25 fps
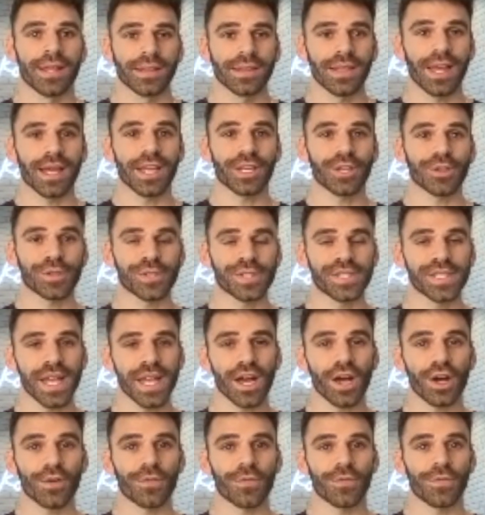like
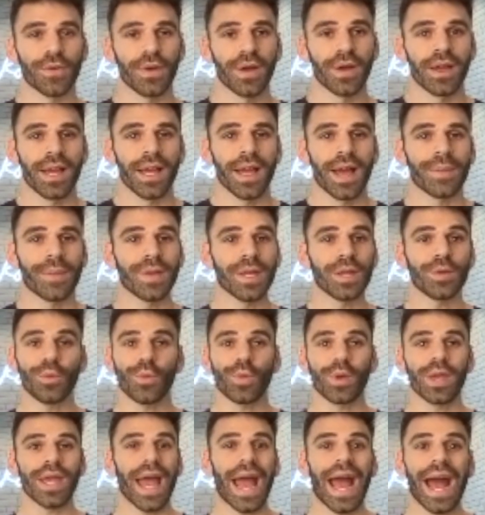yourself, I mean,
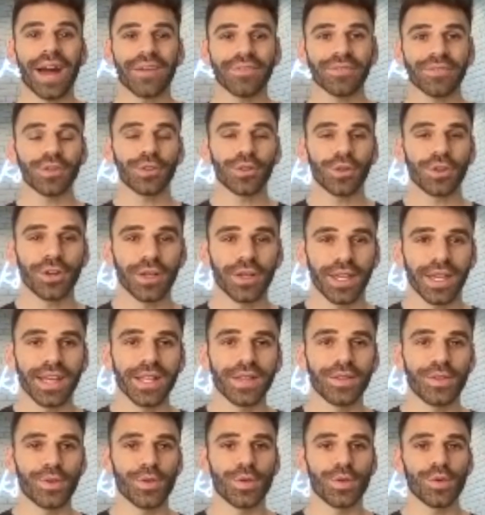we have to look
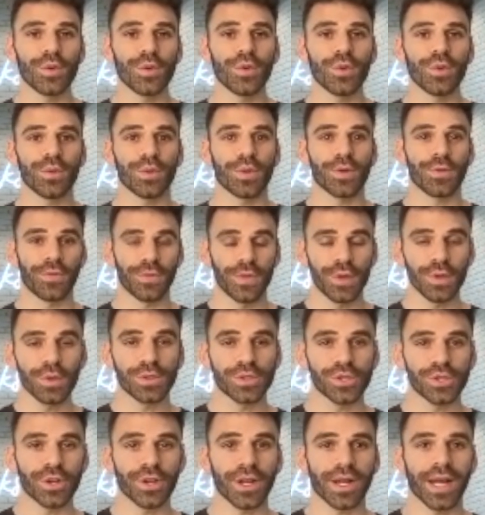into the
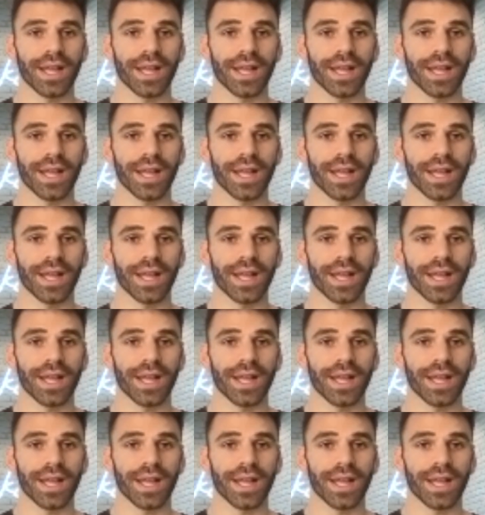future.